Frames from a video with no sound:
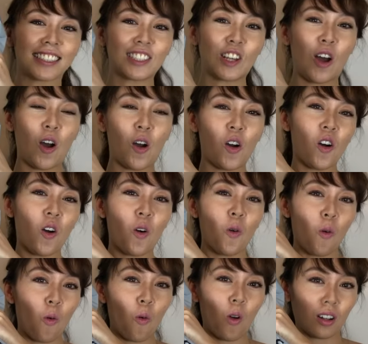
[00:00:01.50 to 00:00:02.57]
So
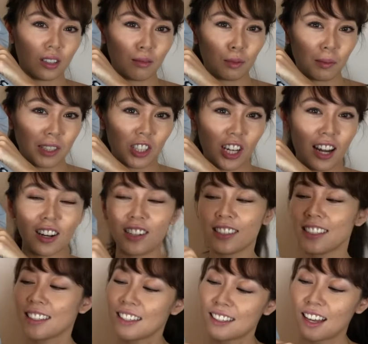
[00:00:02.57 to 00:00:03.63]
welcome to my channel,
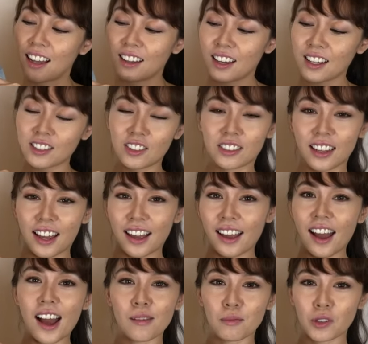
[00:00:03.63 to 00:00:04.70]
this is Zelia. Today
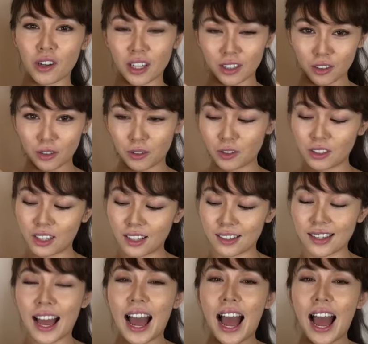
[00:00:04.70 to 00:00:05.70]
I'm going to do this